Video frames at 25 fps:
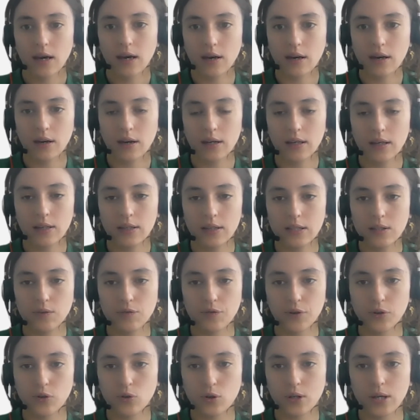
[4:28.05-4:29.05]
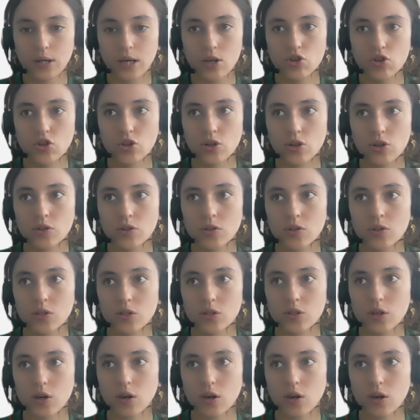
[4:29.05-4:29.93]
in different locations,